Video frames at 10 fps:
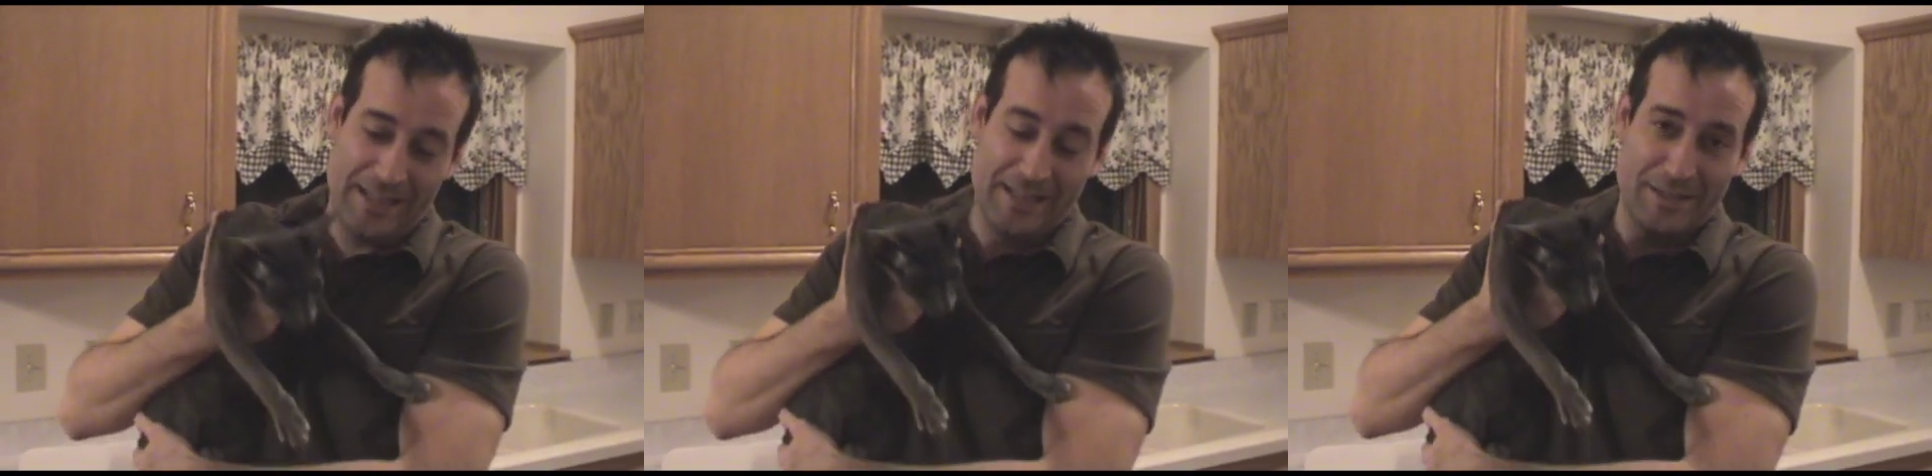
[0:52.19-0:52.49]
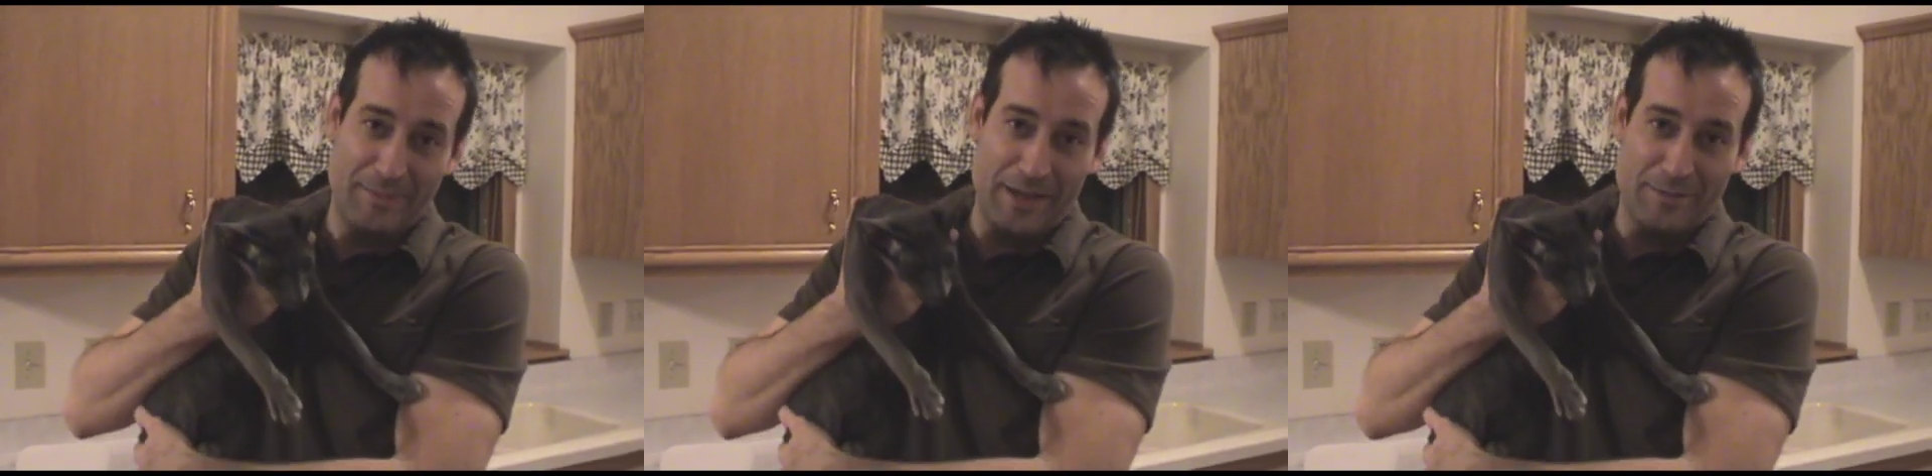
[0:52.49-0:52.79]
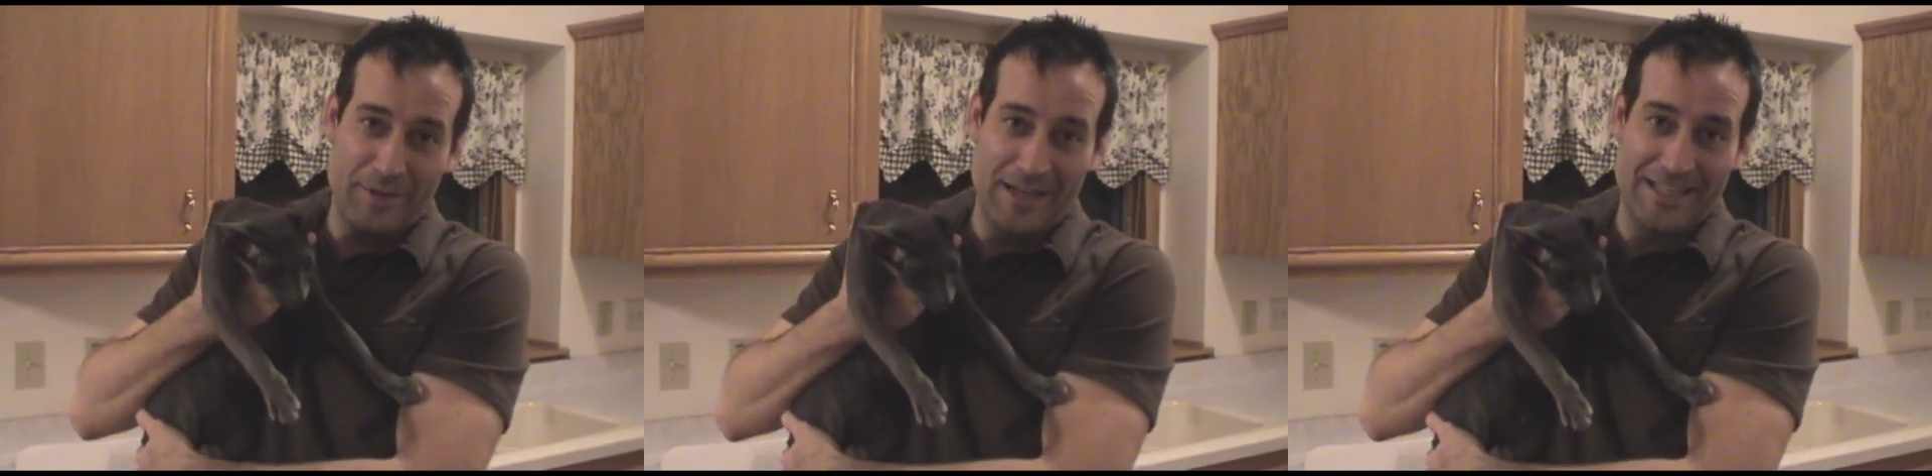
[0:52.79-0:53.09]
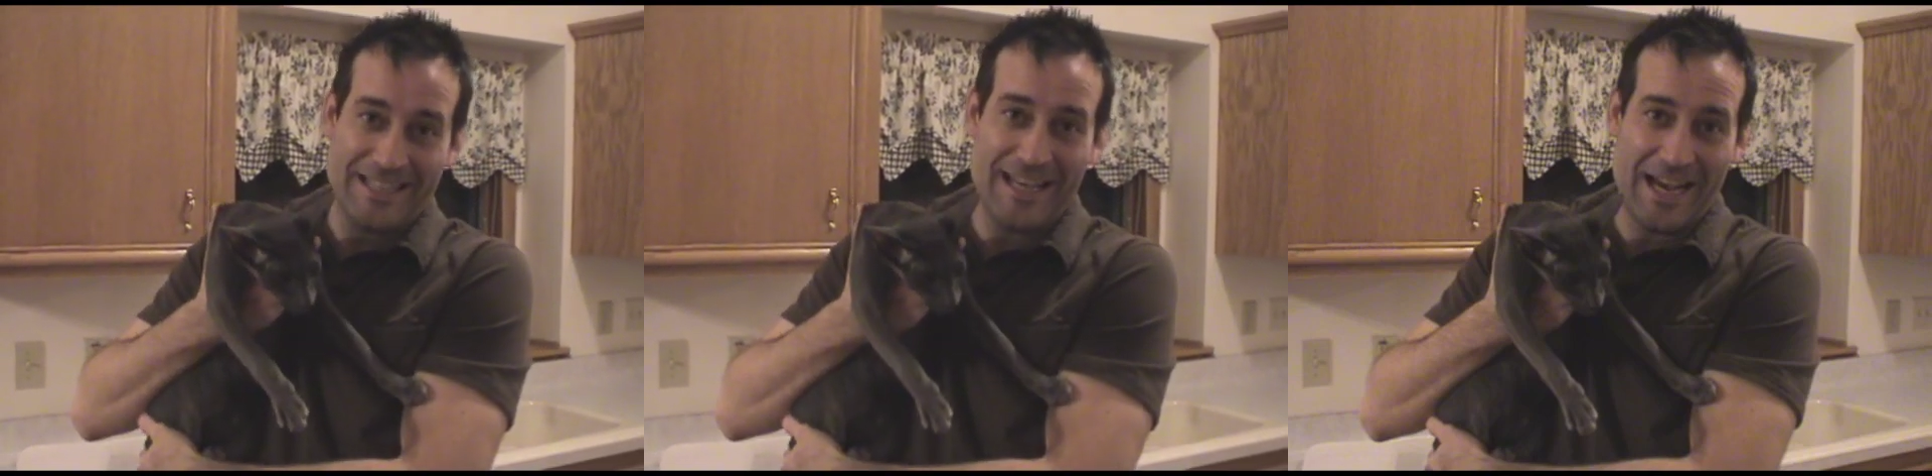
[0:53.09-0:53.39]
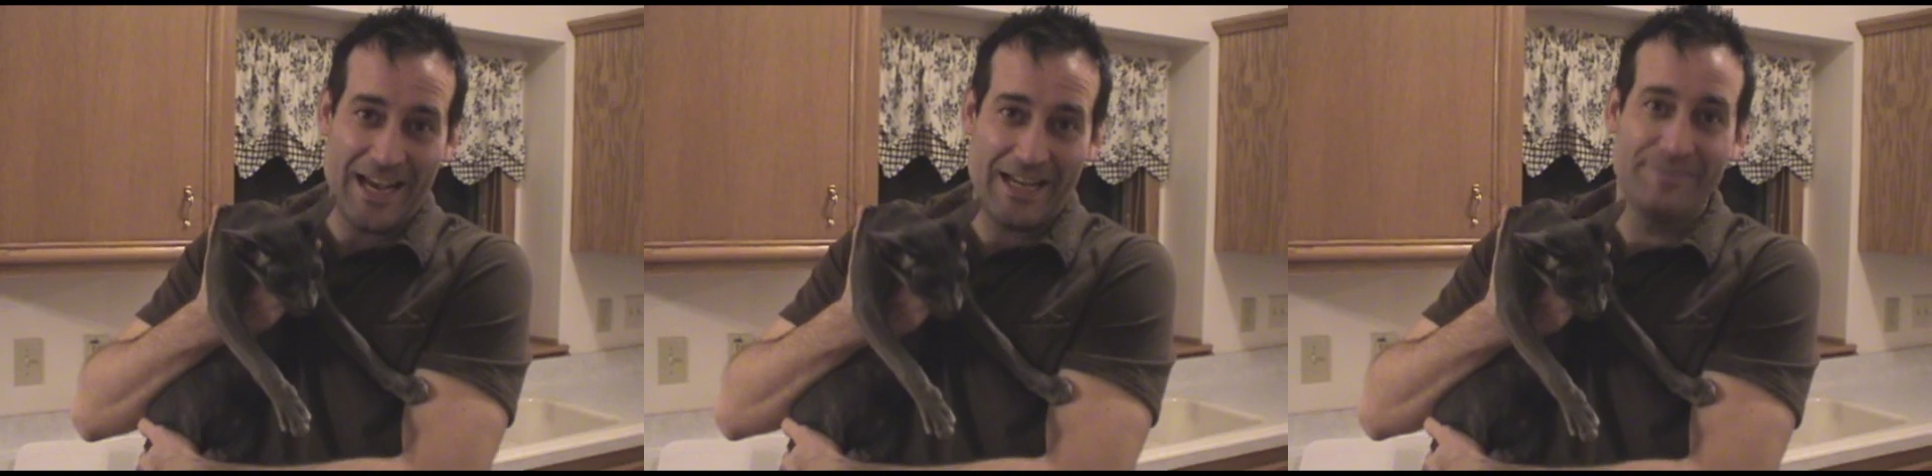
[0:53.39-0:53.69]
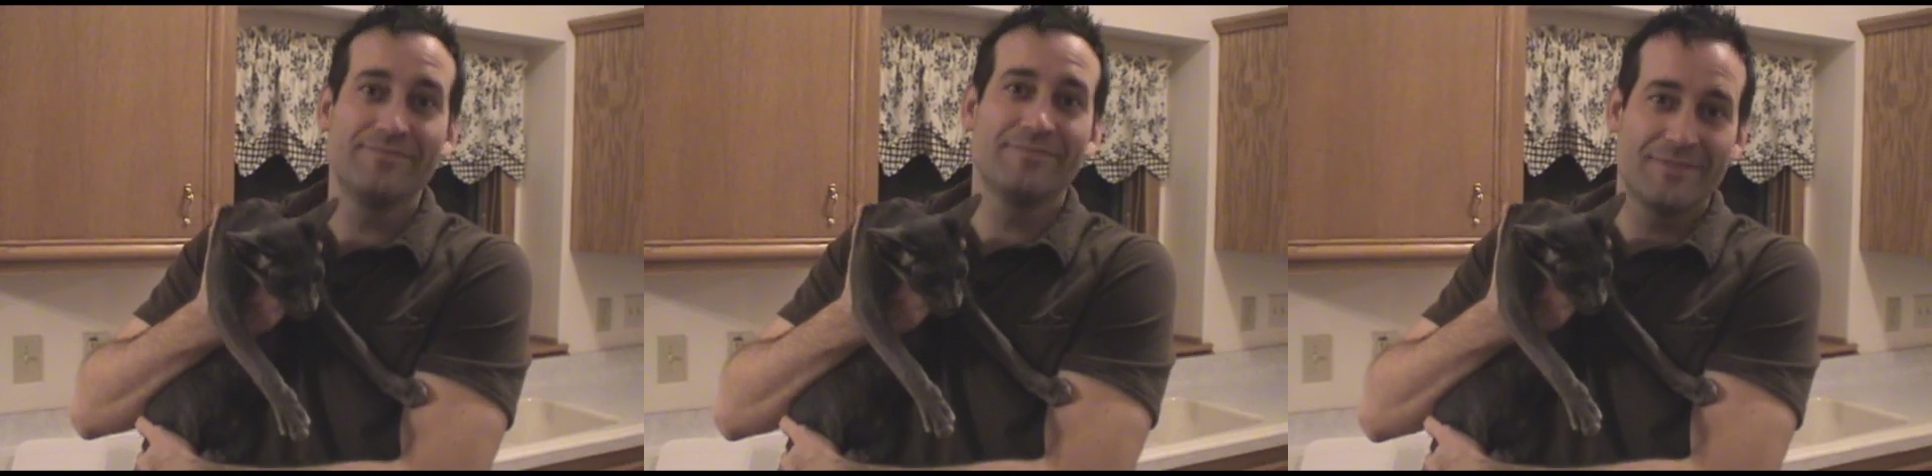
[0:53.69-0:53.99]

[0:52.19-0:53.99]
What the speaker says: This is Ming's buddy Sai.